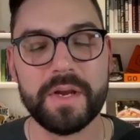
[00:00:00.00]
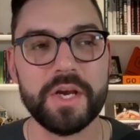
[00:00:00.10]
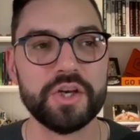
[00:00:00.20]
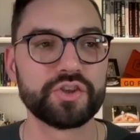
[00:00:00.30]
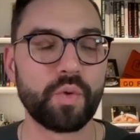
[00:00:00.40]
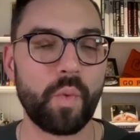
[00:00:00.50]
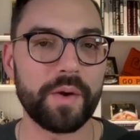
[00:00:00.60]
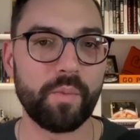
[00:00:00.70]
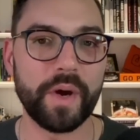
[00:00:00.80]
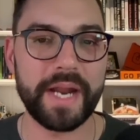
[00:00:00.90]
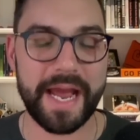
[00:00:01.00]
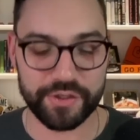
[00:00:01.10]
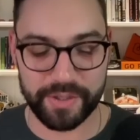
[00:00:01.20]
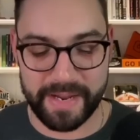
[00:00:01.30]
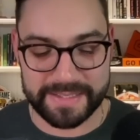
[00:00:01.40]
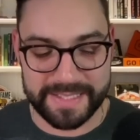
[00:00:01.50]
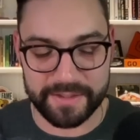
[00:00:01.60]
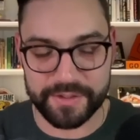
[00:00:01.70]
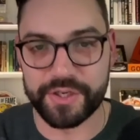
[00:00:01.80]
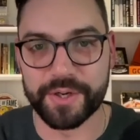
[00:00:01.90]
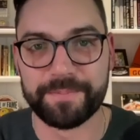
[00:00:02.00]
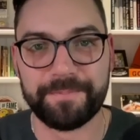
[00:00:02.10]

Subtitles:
So what actually makes sense here?